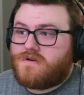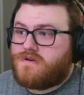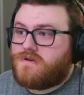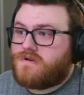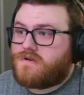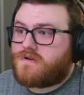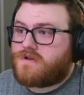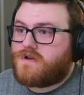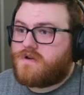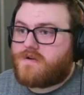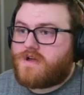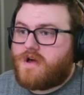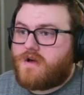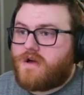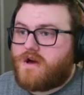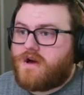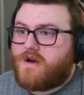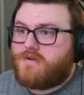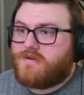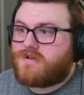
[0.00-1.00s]
go, go,
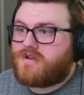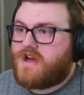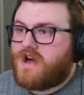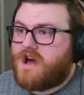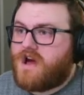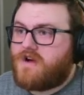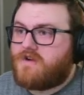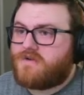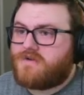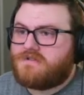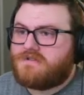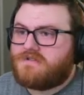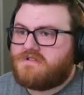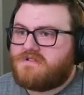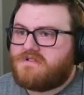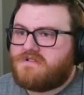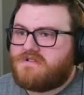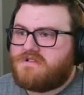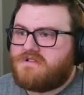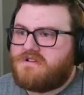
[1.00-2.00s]
go, go!
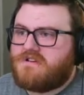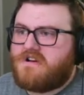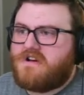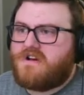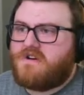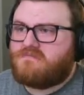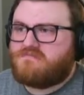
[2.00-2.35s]
Oh.